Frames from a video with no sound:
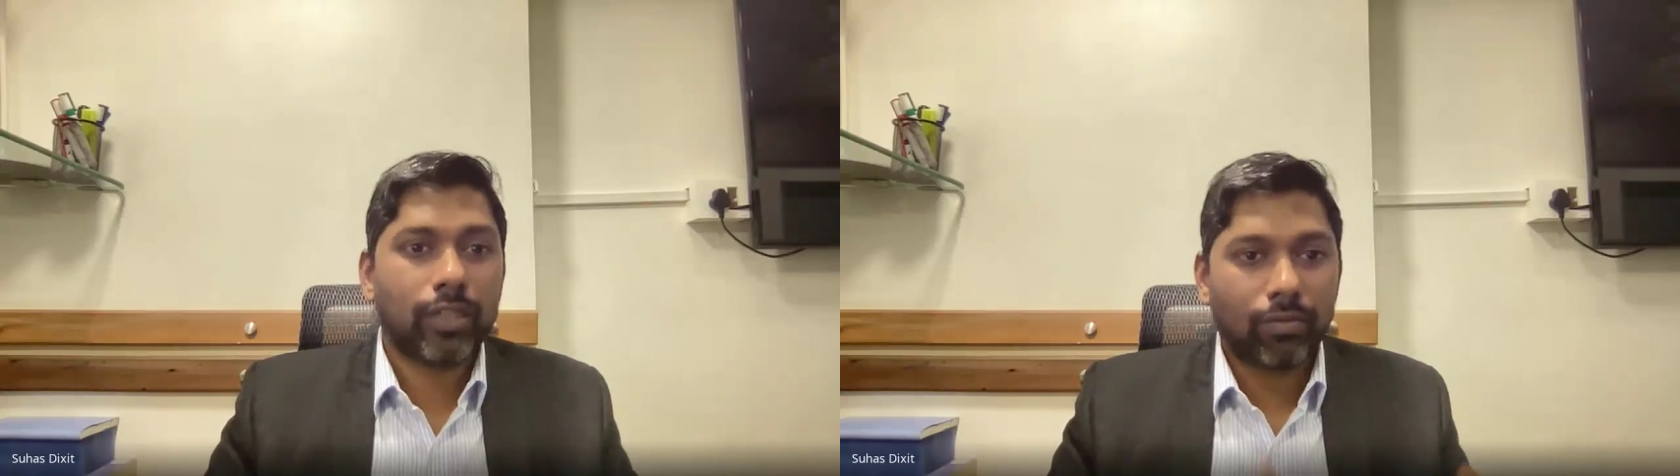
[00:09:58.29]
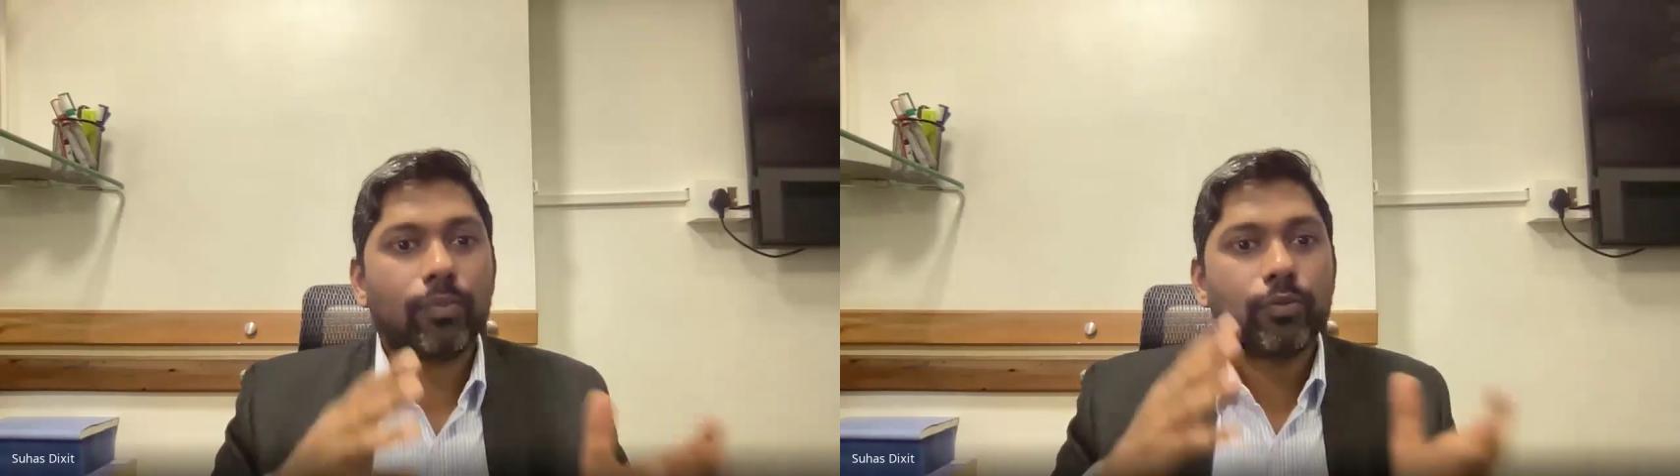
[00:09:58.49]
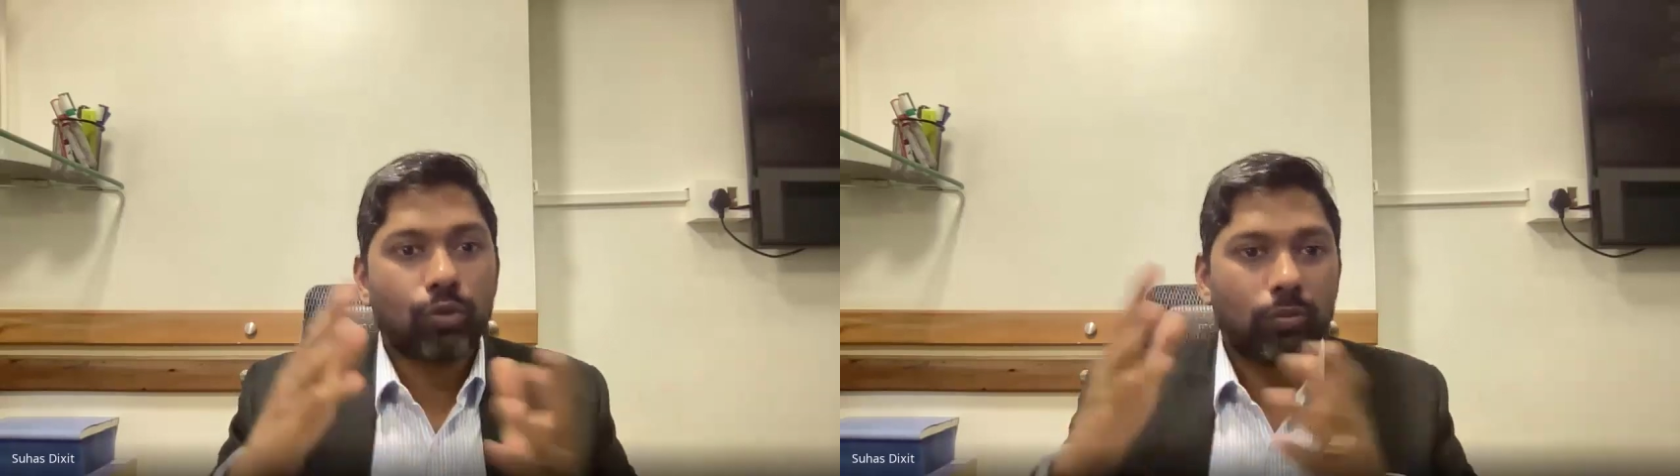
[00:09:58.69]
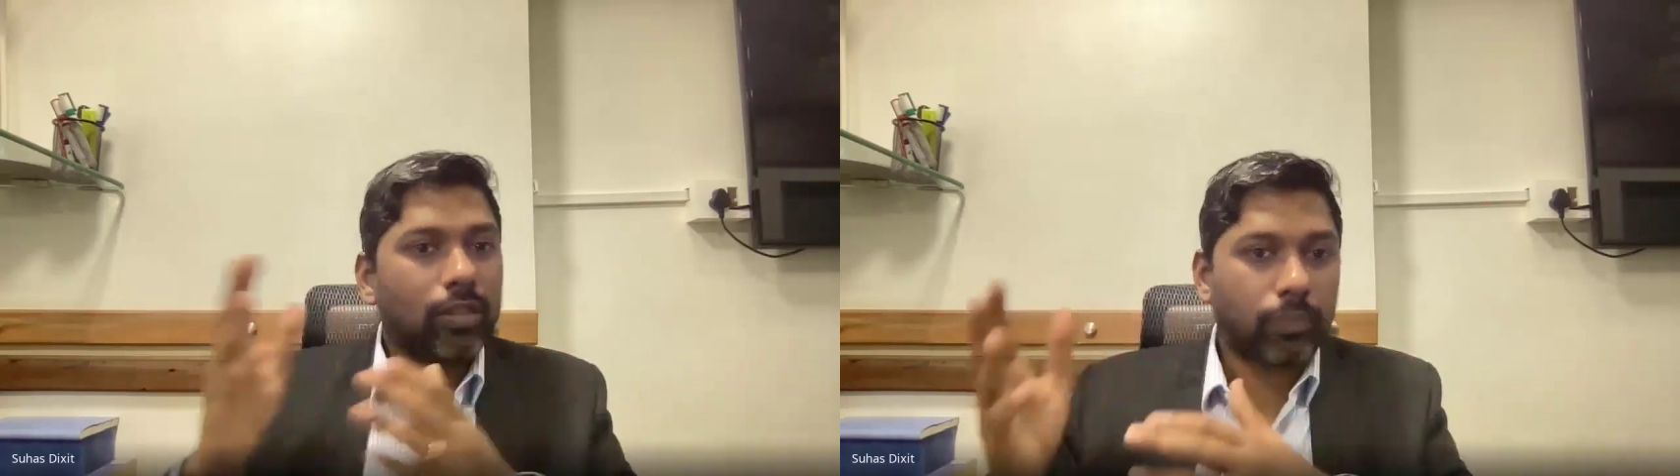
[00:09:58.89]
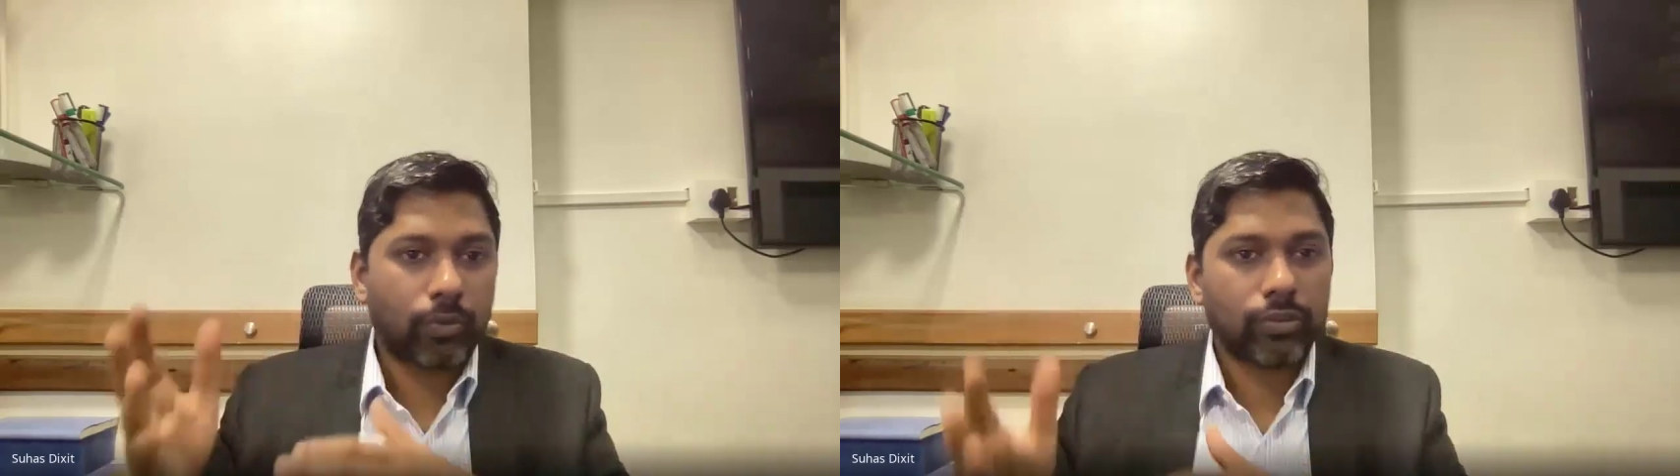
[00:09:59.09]
develop so
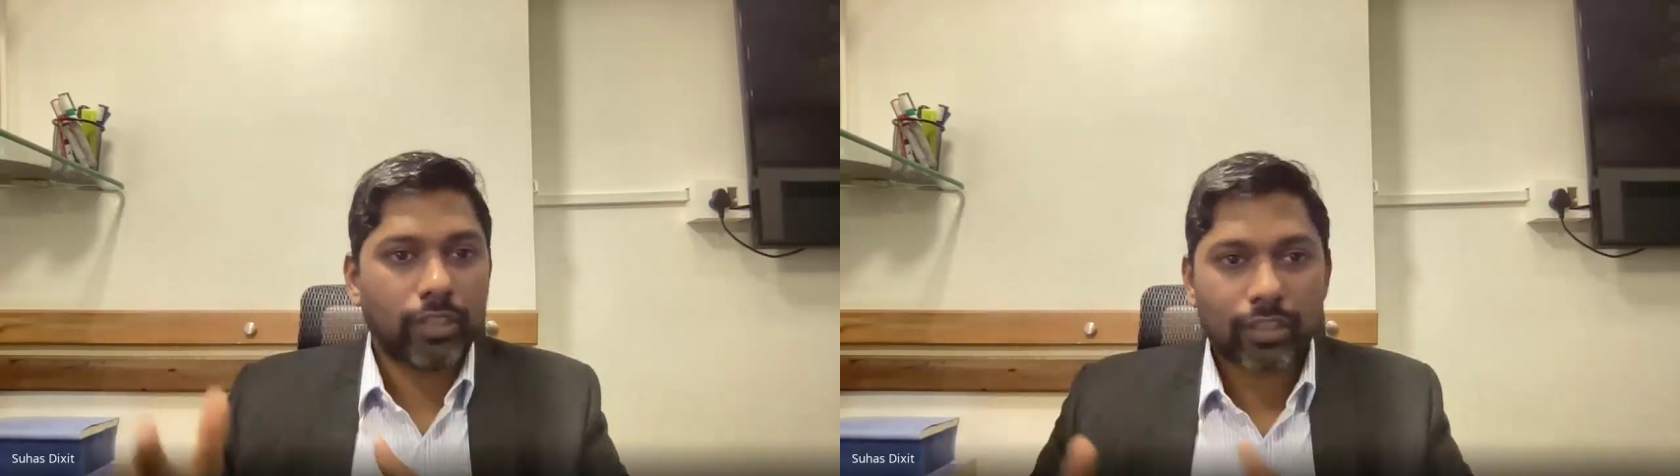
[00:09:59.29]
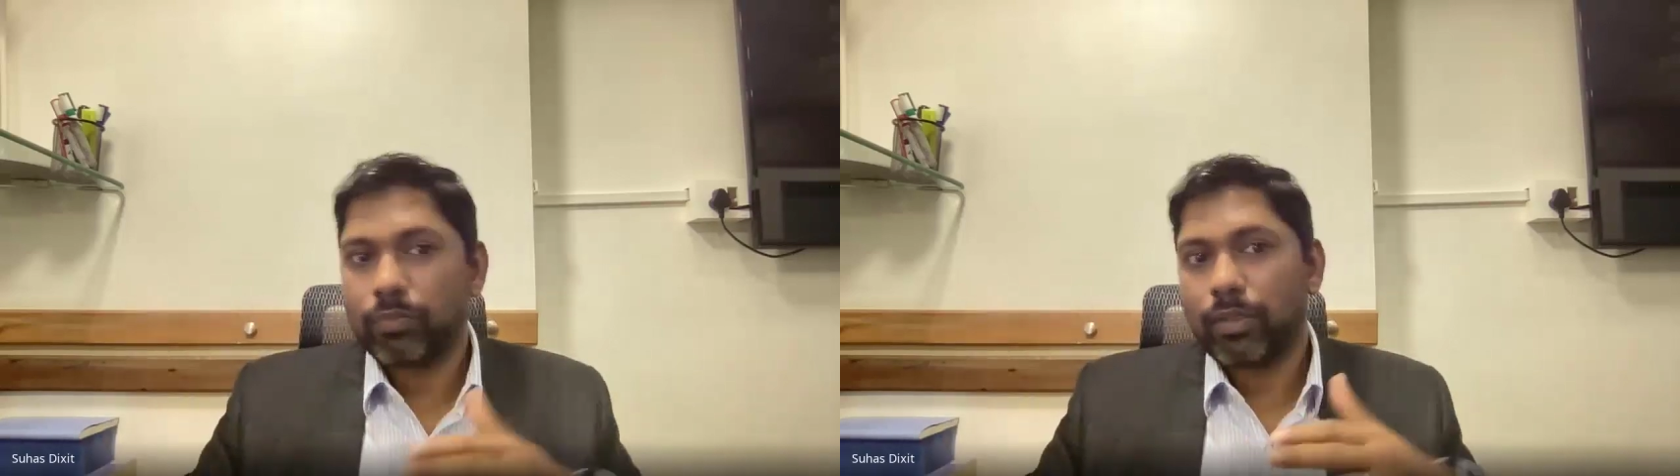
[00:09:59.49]
many projects.